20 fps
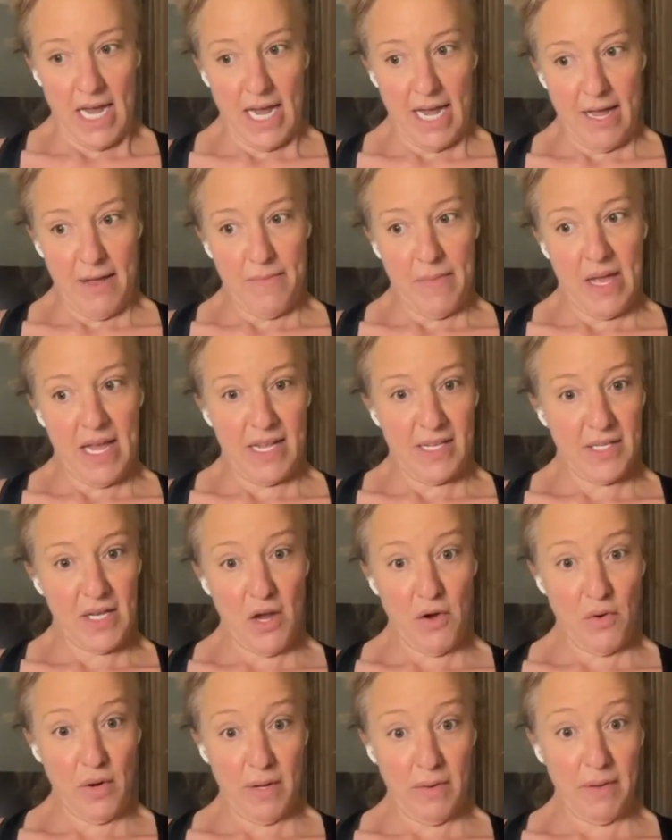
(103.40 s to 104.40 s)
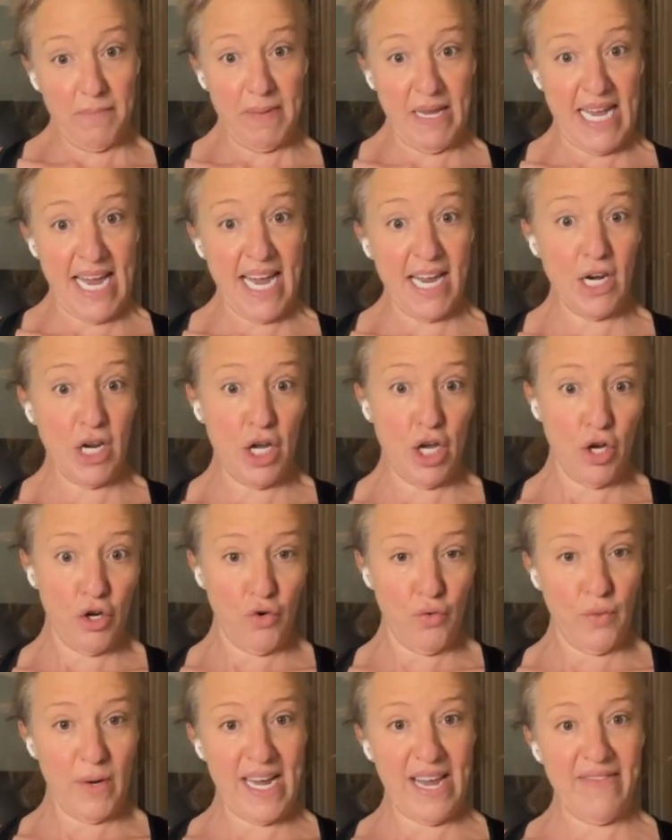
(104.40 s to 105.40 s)
Um, so begin
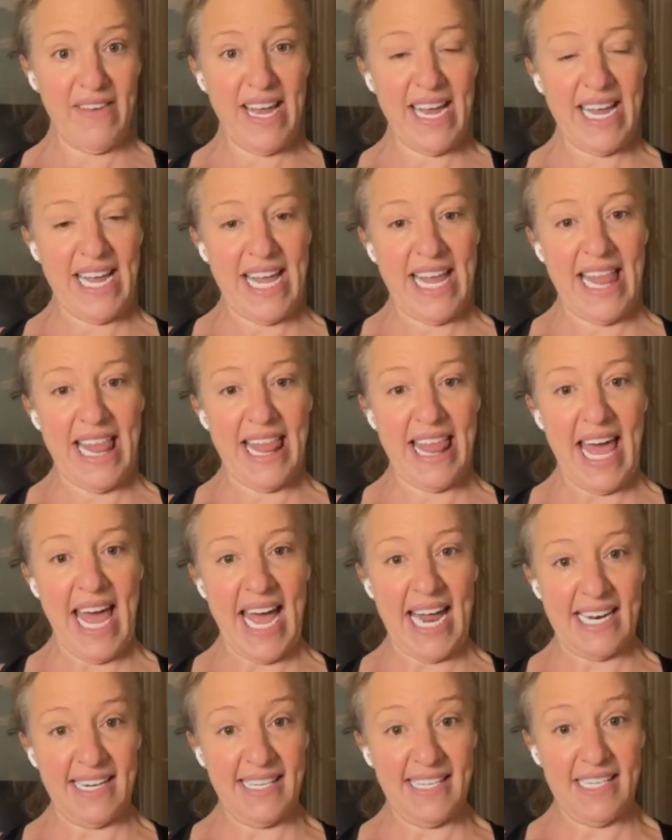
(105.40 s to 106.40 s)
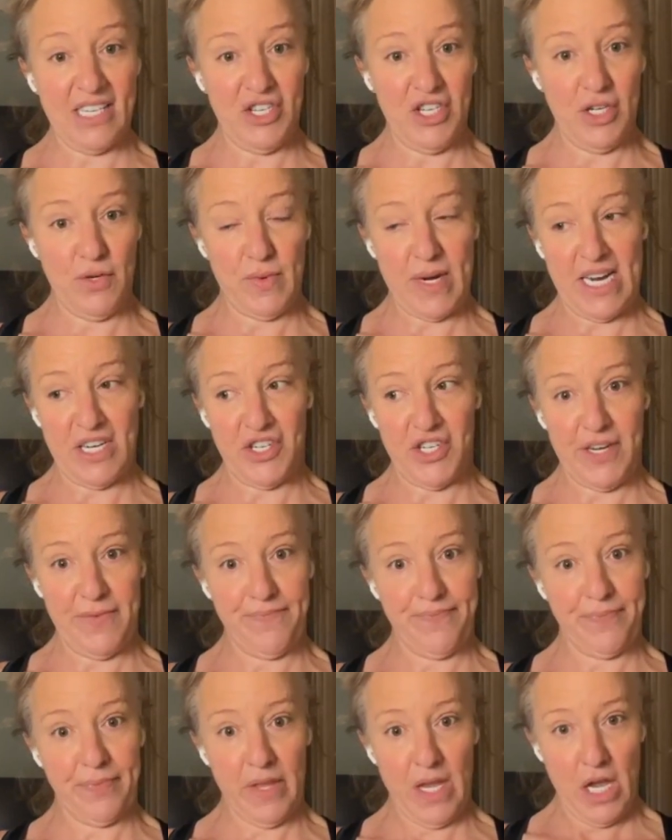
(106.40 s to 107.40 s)
grieving that
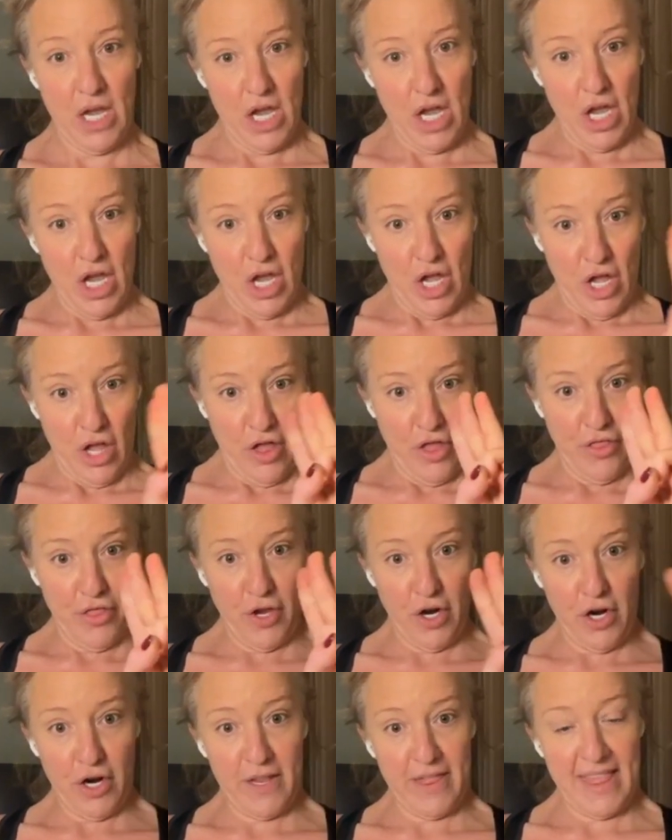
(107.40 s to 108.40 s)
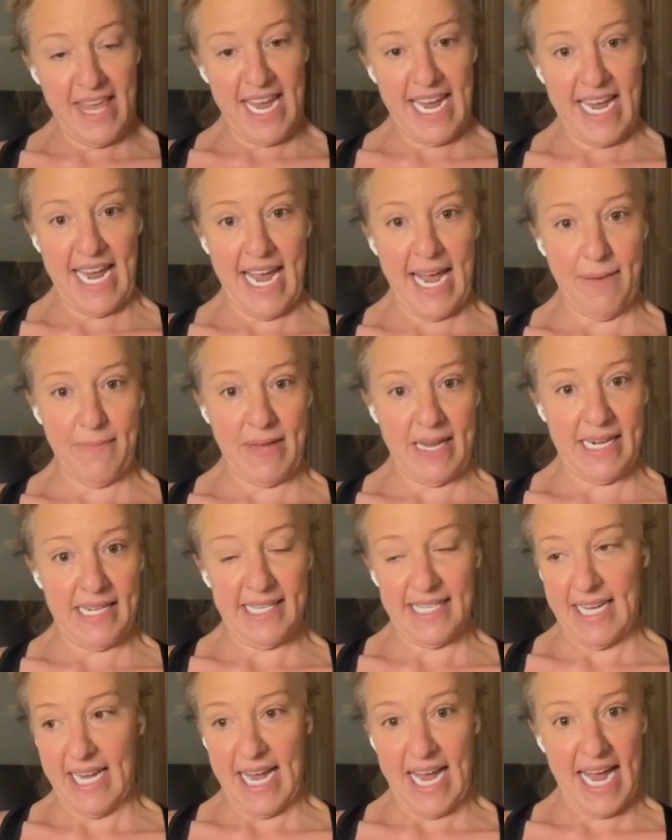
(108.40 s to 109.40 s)
situation. Third thing
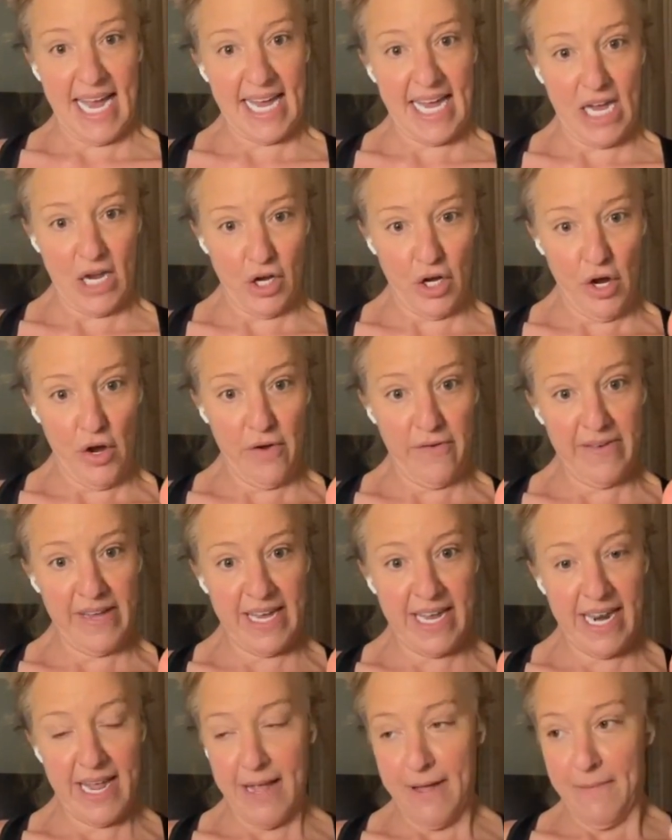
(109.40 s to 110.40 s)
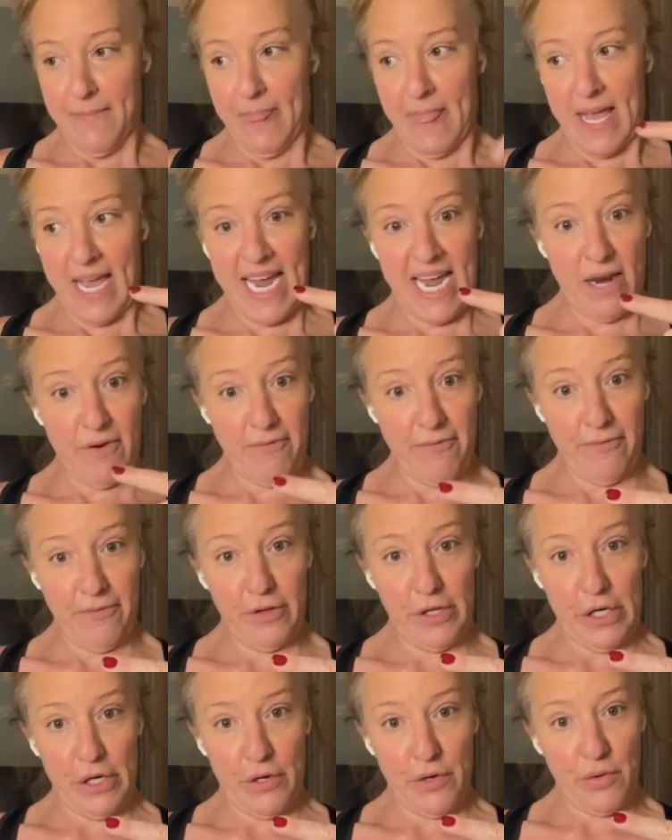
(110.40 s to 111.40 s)
happens I get COVID and
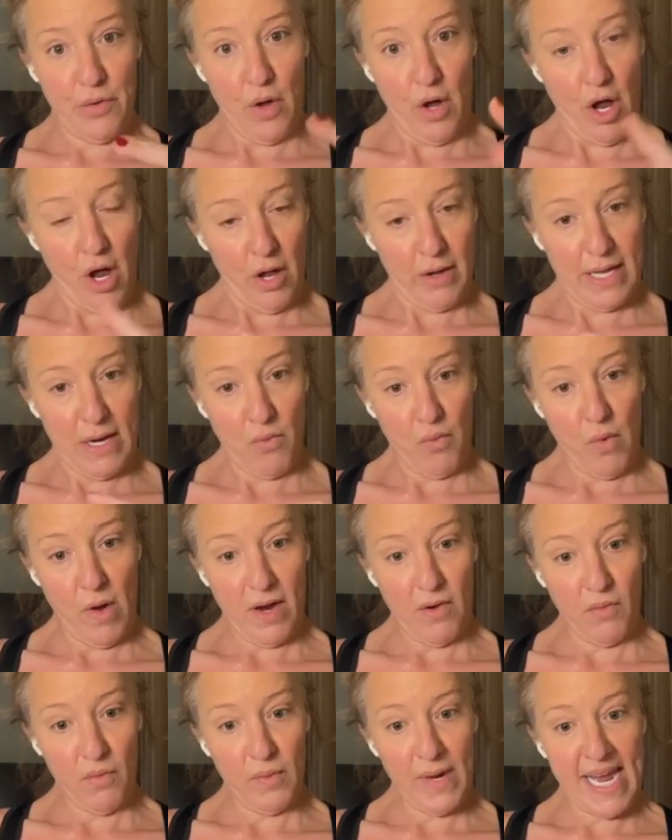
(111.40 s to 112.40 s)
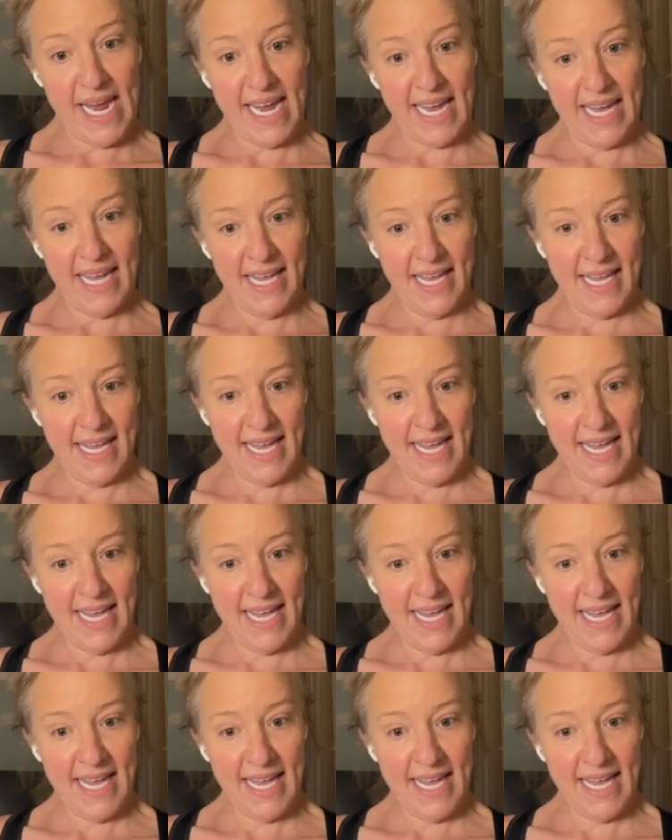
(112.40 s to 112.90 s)
flu all in one week.